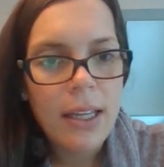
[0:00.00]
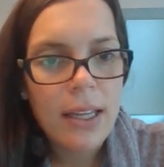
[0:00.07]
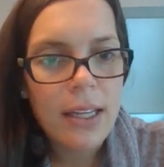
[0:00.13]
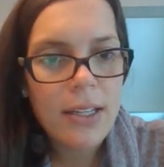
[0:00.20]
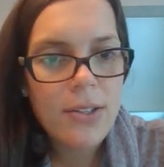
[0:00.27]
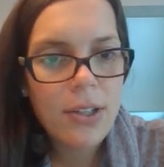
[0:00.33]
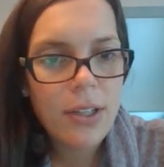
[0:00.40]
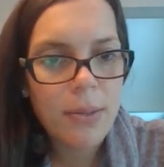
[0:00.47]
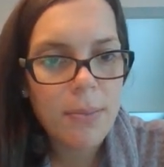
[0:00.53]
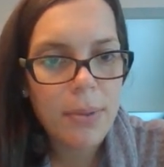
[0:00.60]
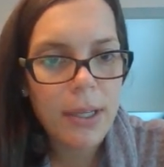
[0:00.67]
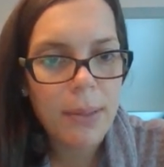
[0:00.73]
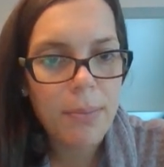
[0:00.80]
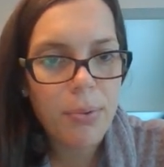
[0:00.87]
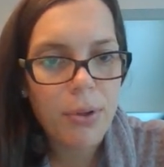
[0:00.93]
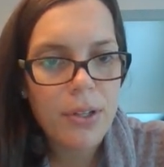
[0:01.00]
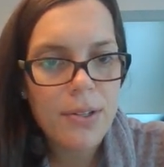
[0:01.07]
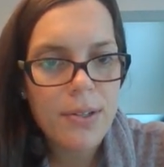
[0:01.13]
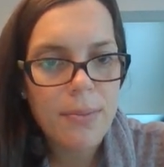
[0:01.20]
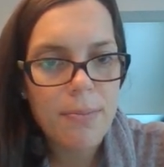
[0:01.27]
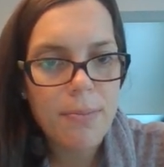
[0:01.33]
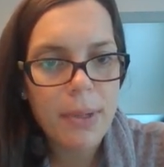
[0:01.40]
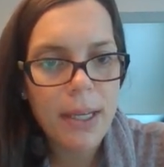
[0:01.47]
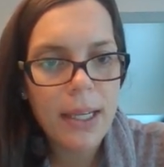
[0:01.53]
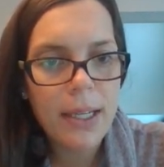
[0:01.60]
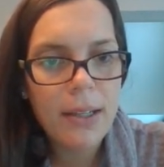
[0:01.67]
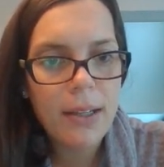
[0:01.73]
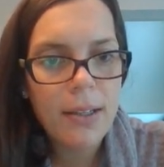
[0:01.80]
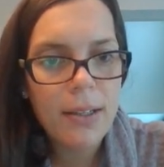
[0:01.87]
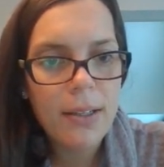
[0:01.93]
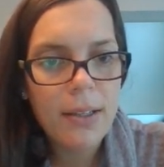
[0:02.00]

This could be prism B.